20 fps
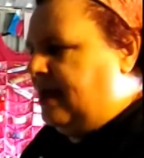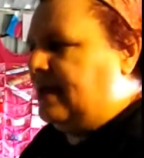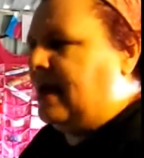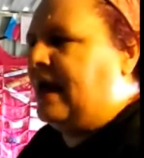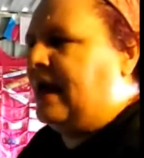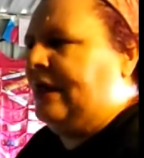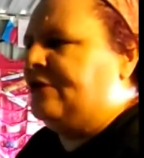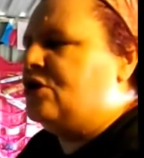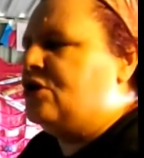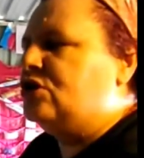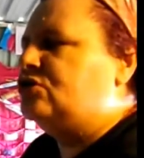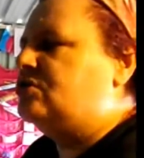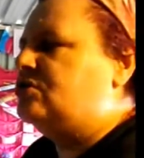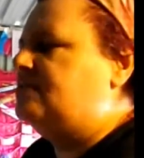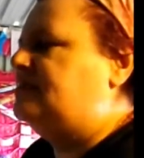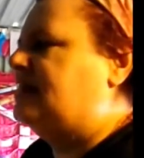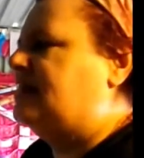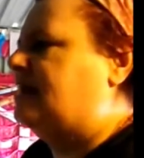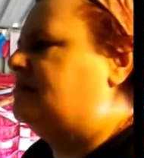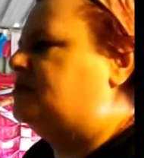I know
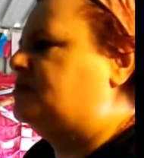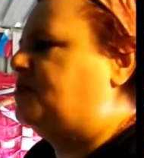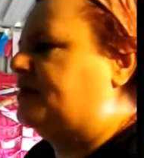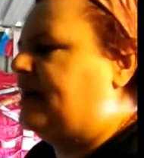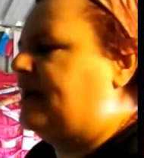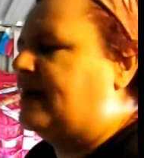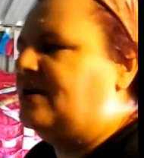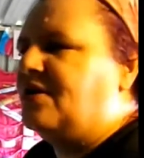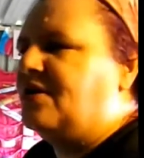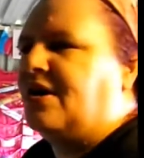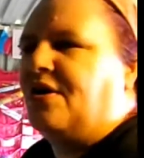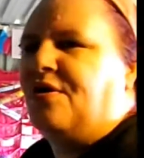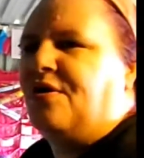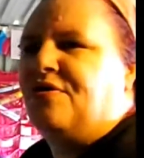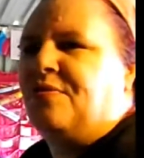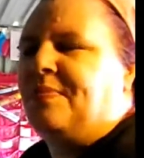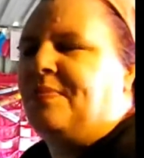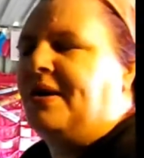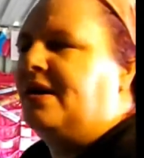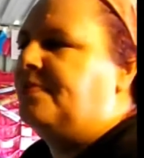sometimes when I look at
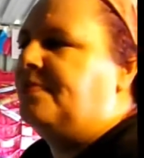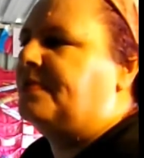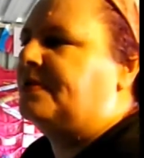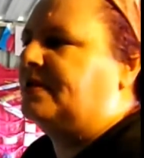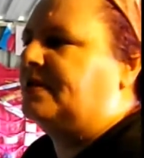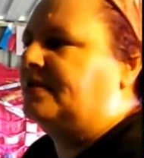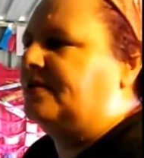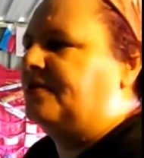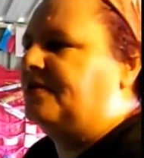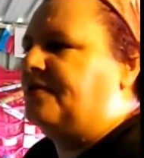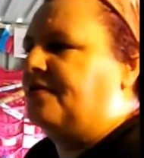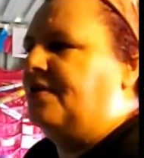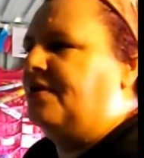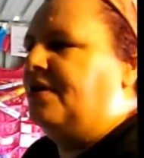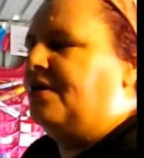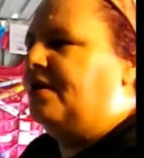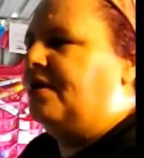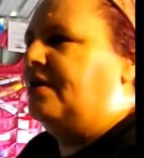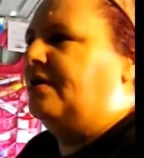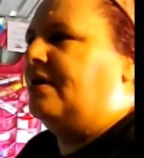other people and they
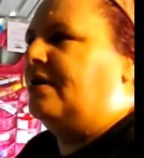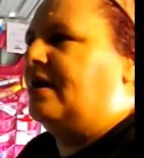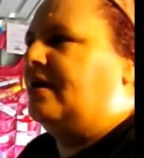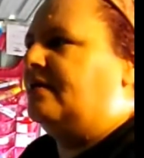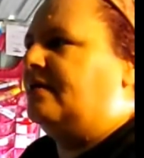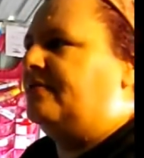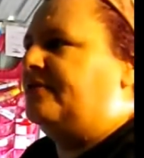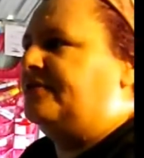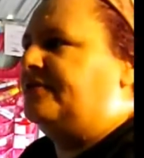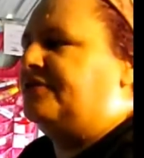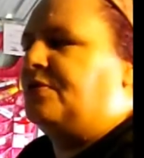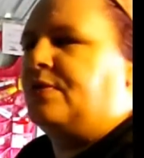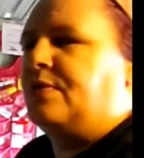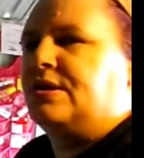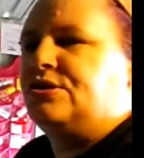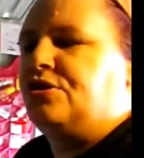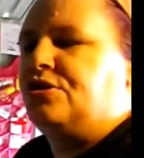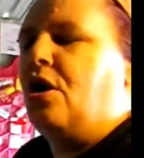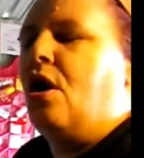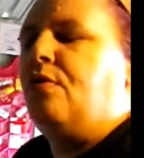do
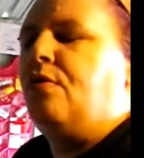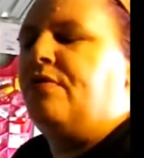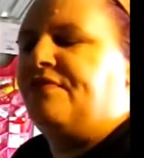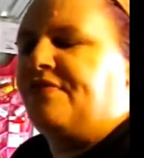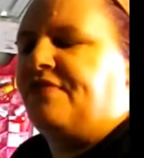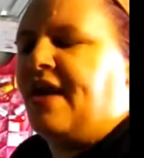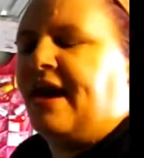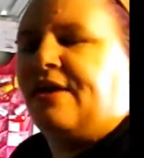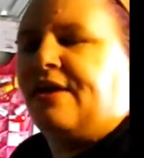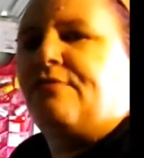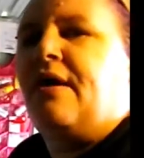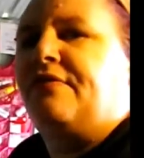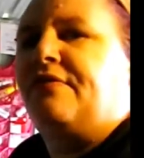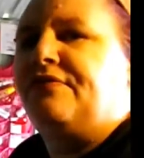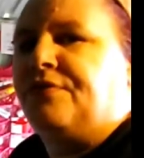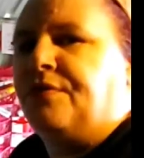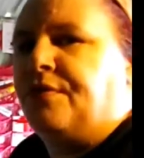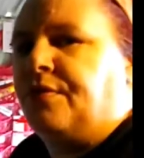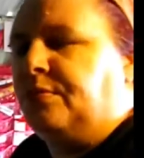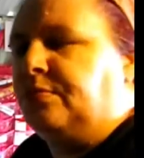a tour of their
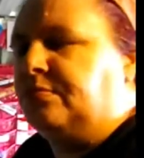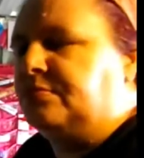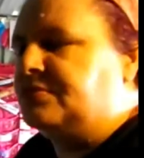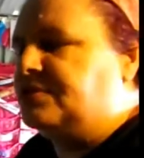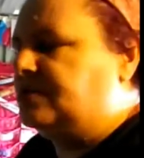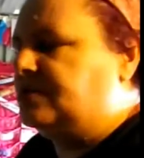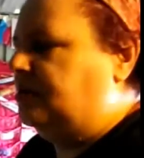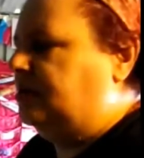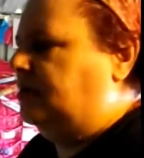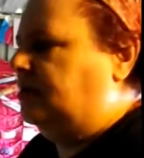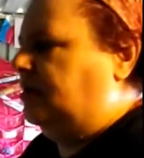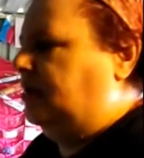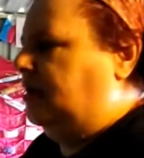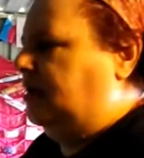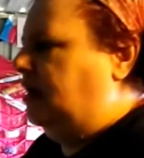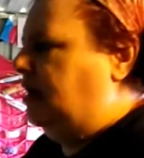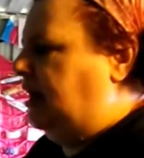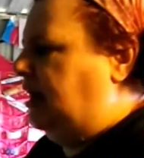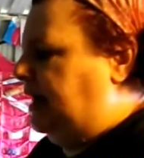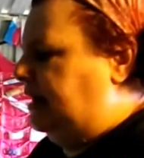craft rooms,
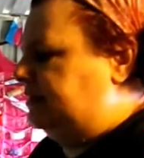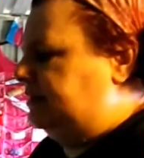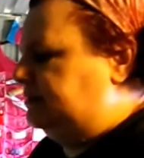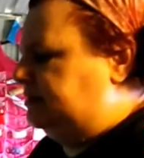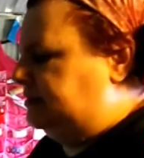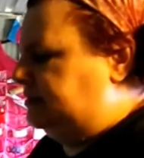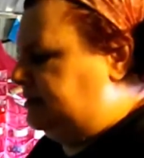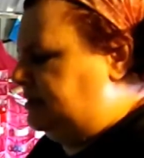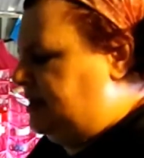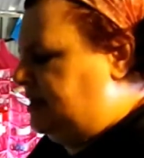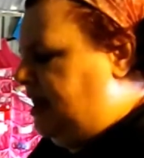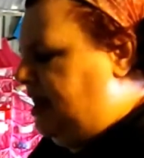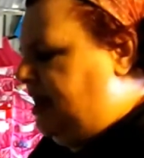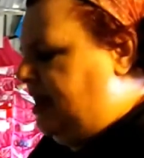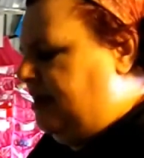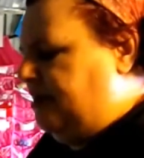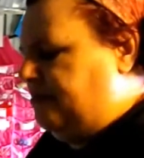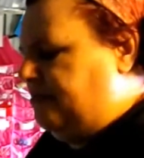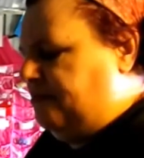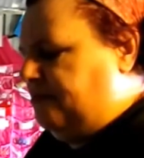and
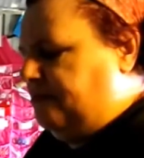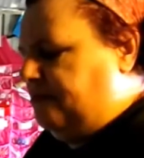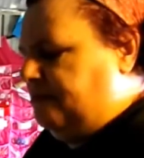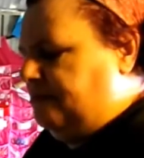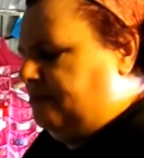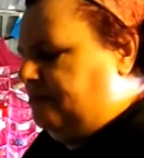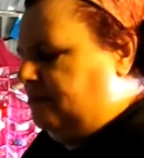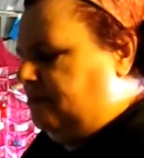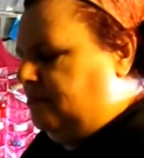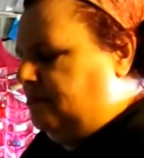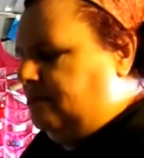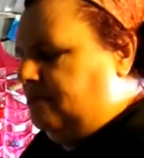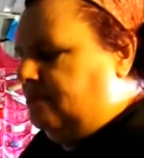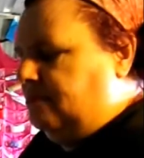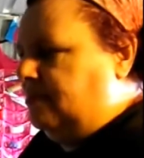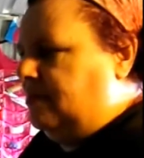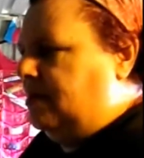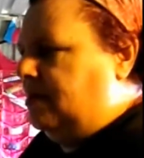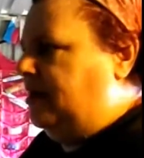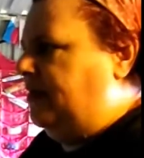
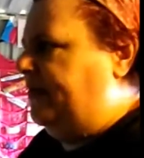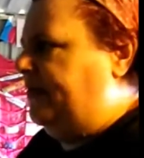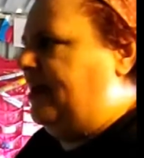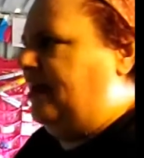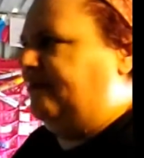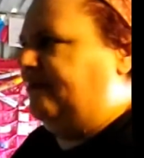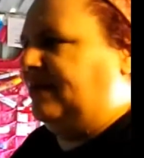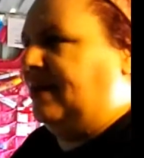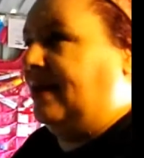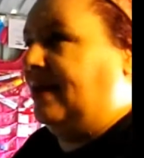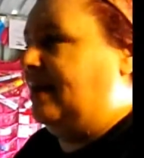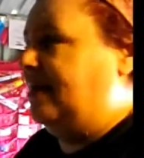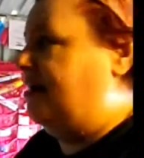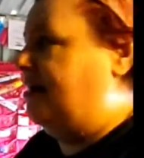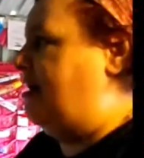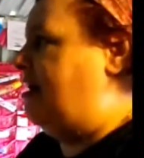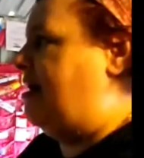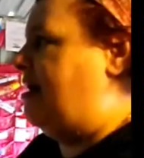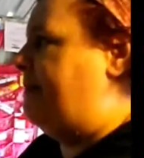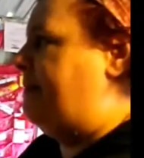they have like
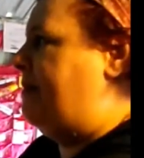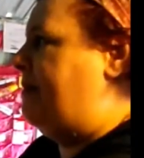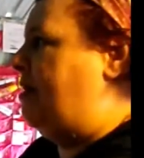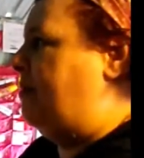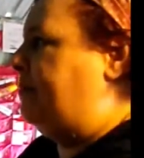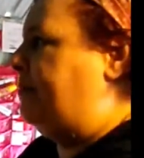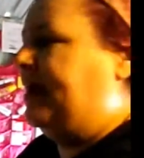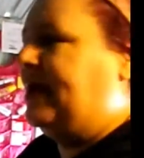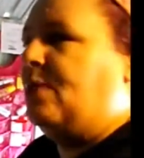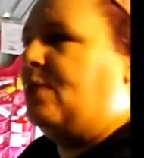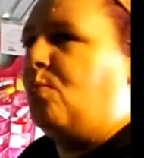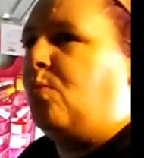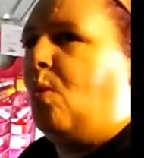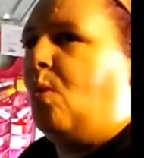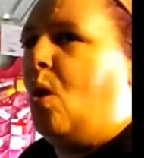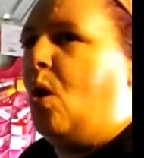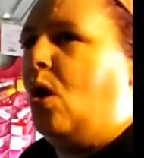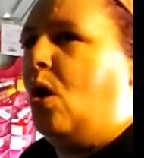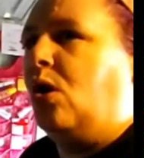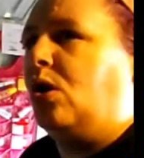a big
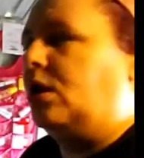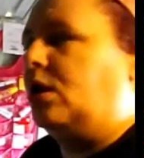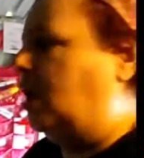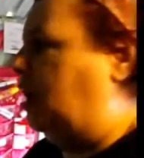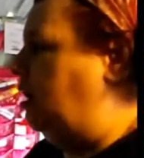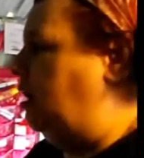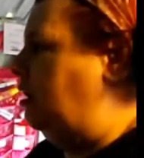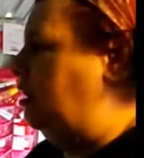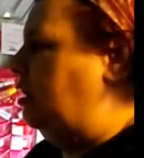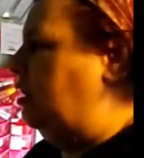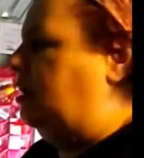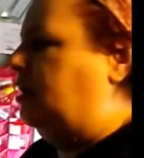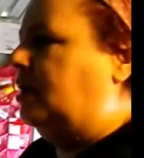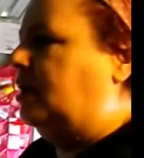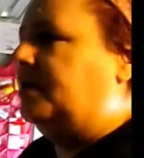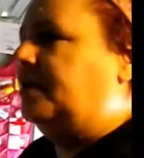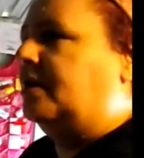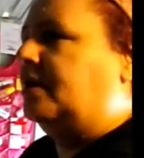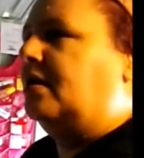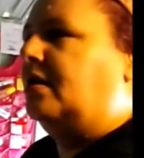wall,
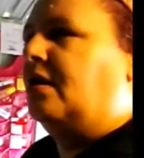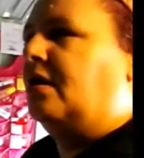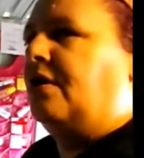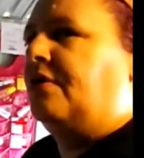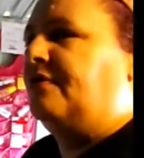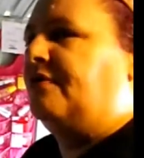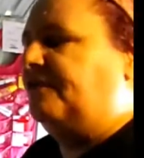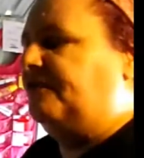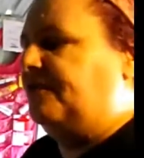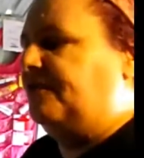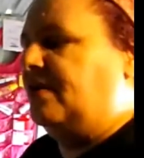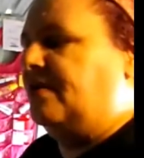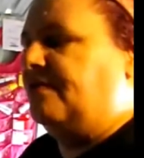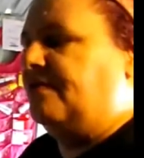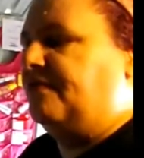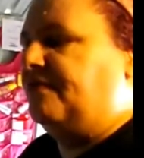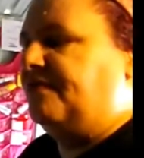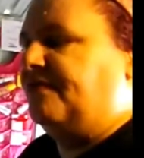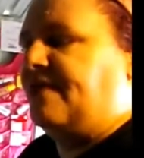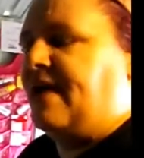you know, of
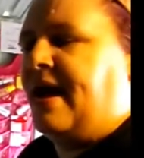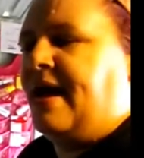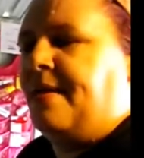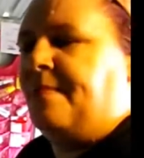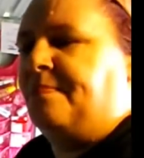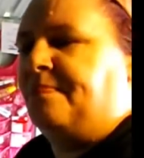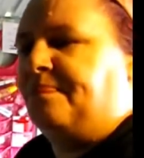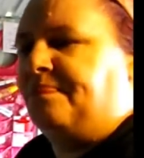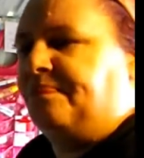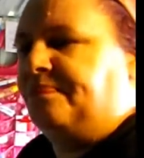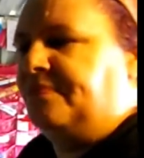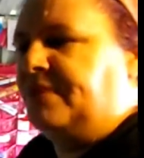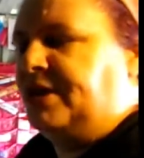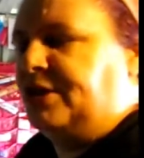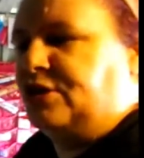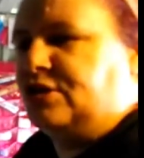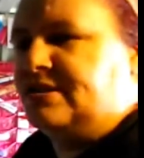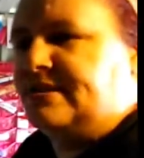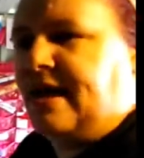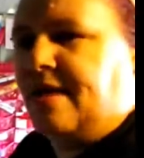
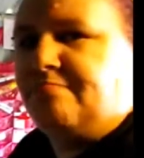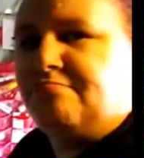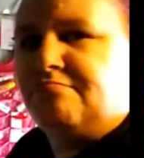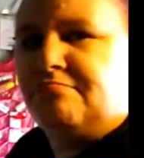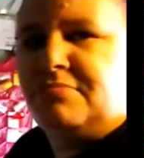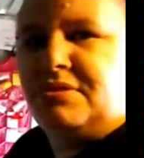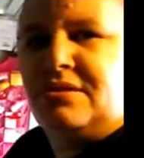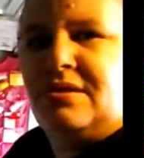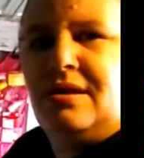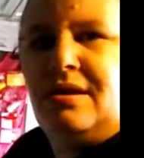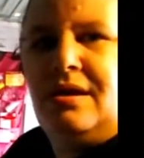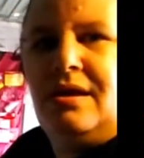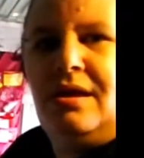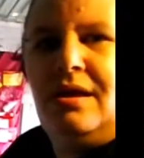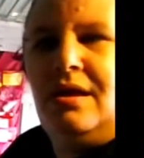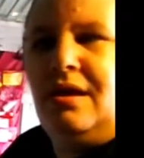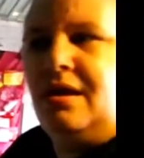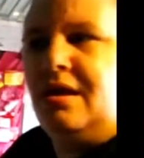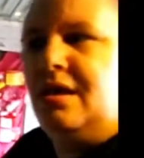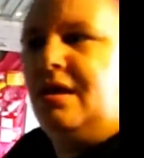you know, stamps,
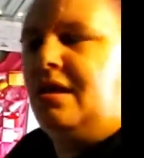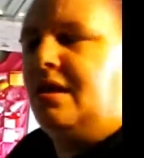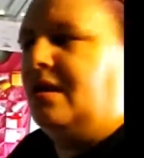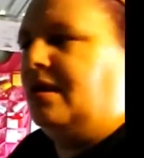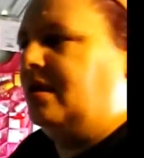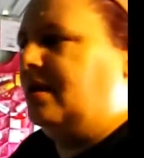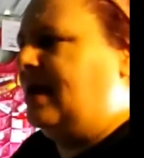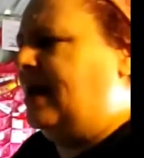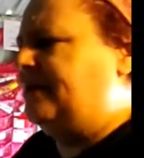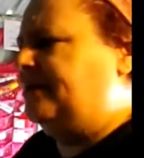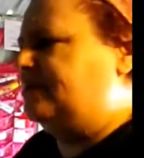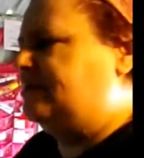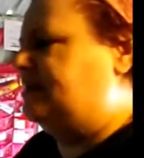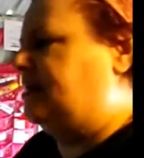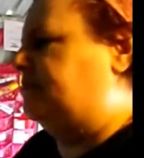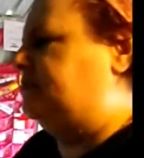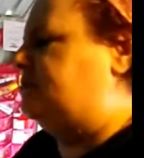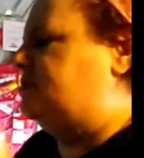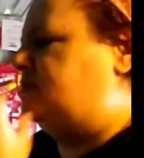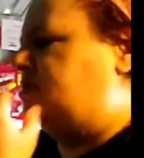not
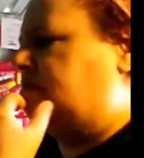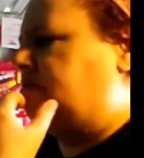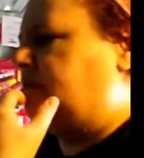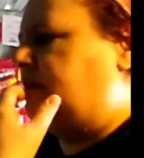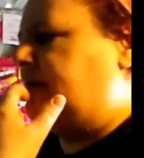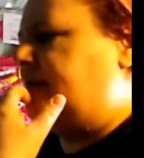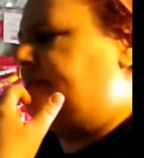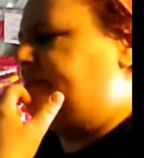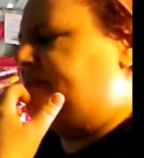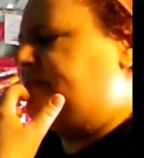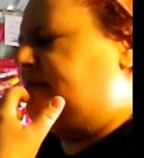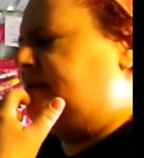stamps, sorry.